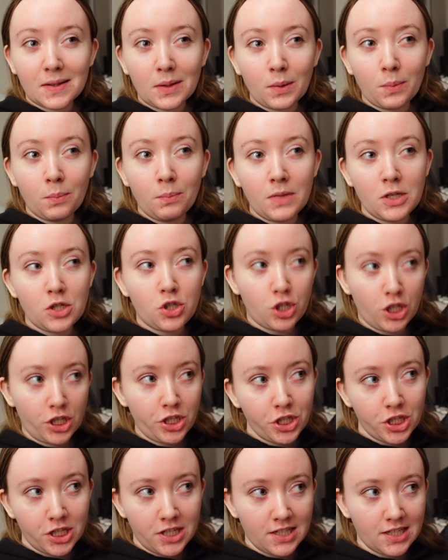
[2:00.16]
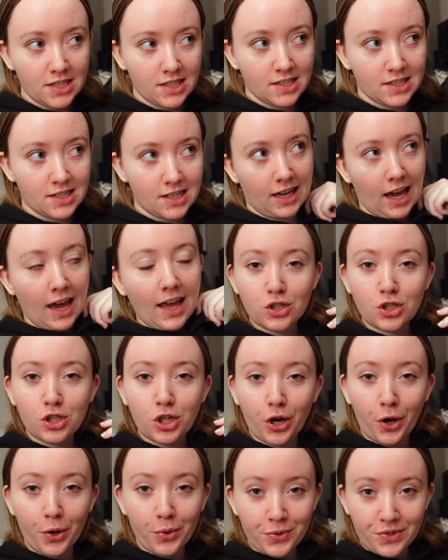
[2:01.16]
magicians get
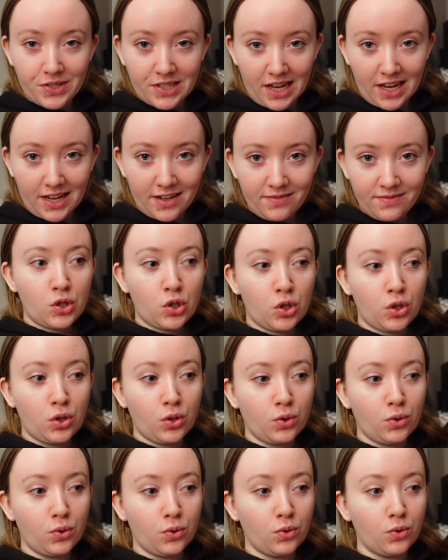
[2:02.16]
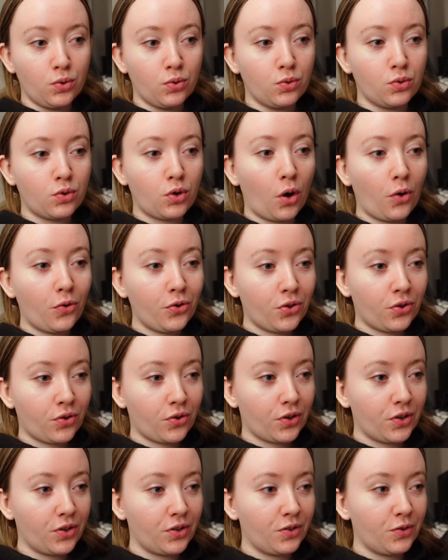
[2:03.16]
chosen to go
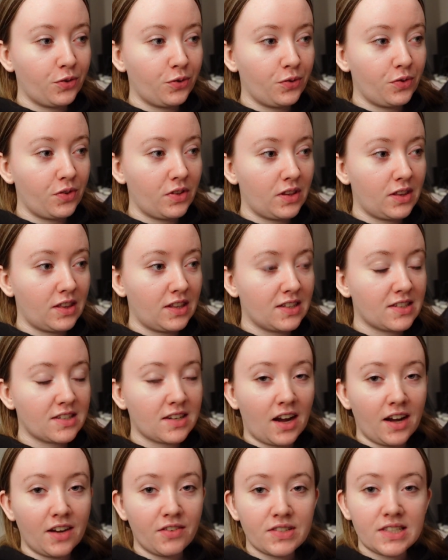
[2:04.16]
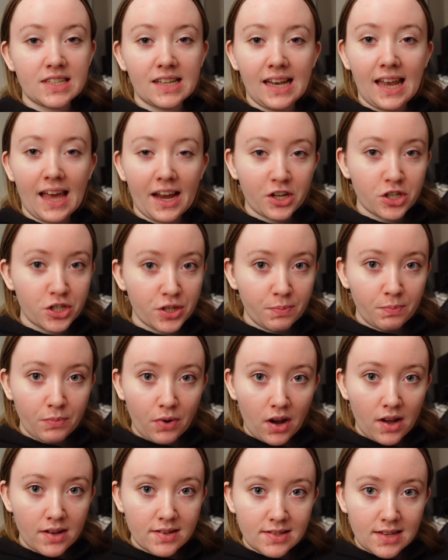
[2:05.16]
through this kind of selection
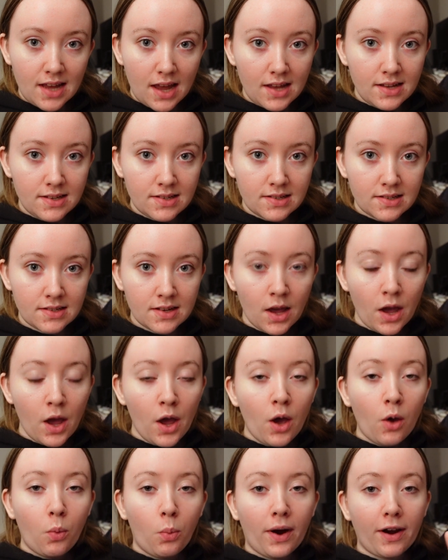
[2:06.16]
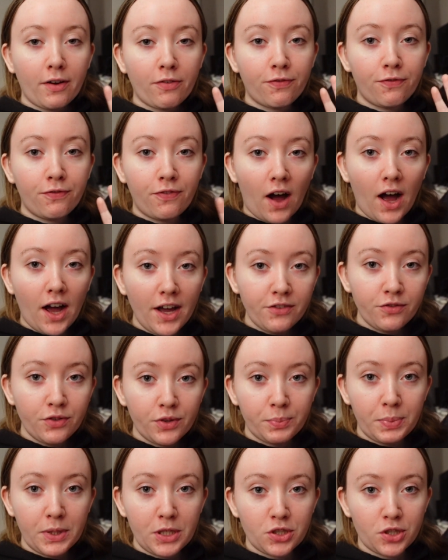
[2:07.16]
process, where 5
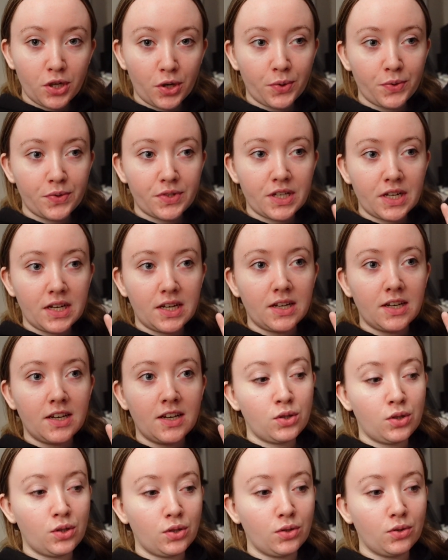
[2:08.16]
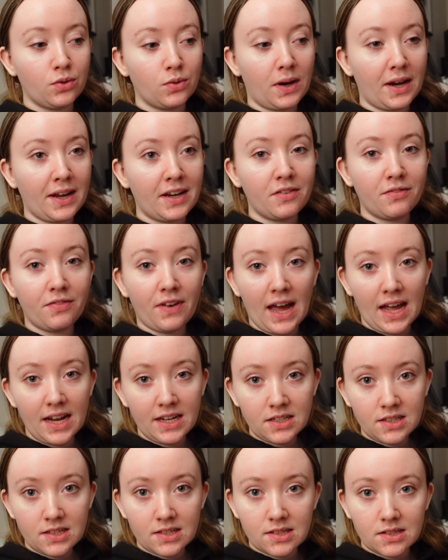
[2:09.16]
will be chosen to
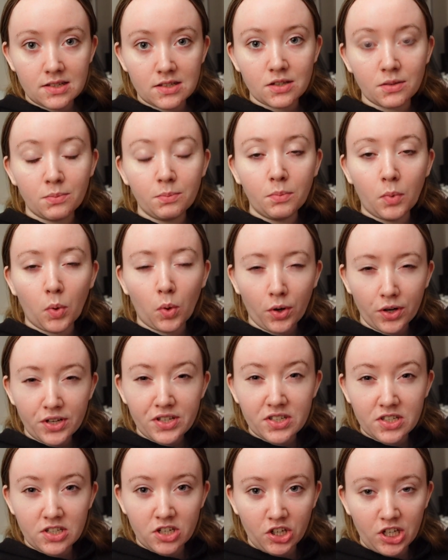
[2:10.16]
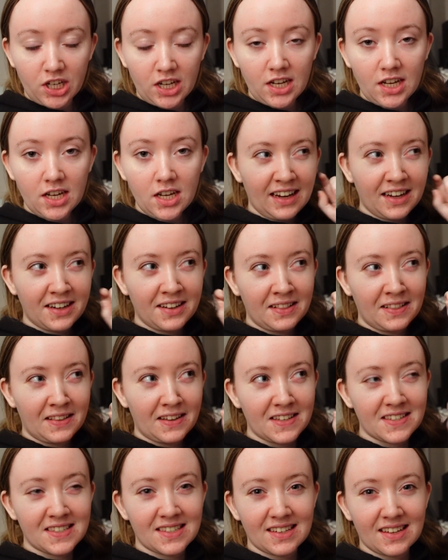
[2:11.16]
advance to more study in
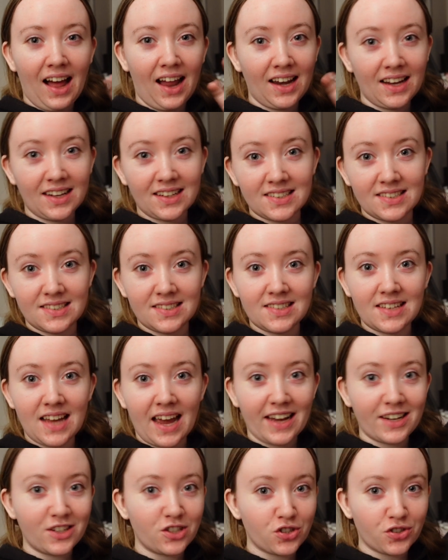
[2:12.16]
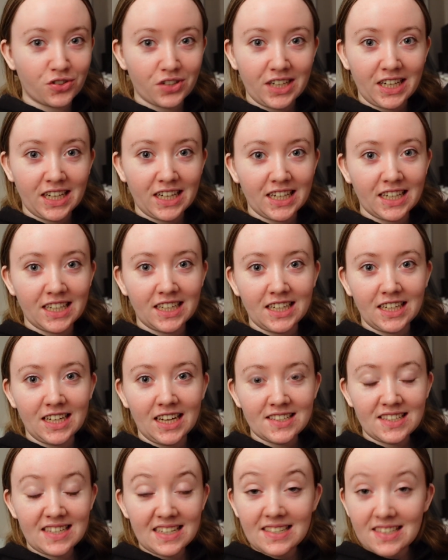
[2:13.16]
this Alexandrian
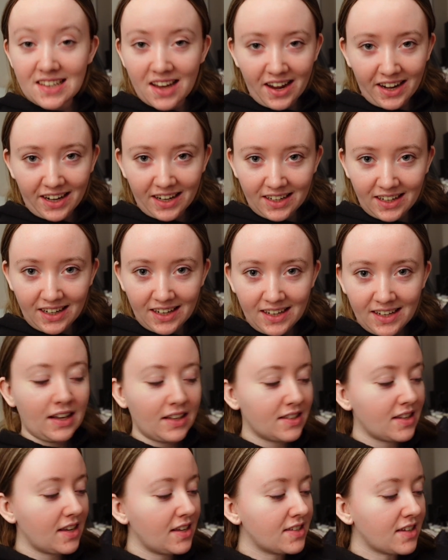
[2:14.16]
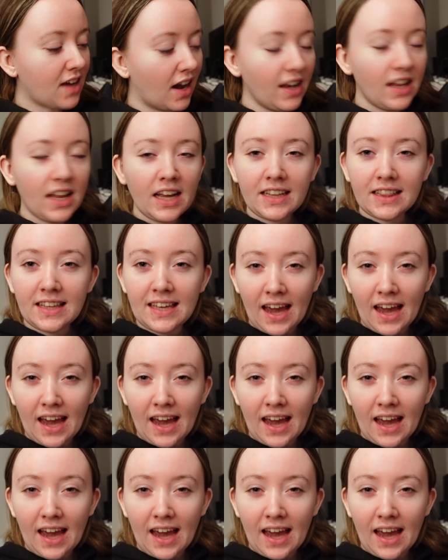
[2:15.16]
society. It's kind of like the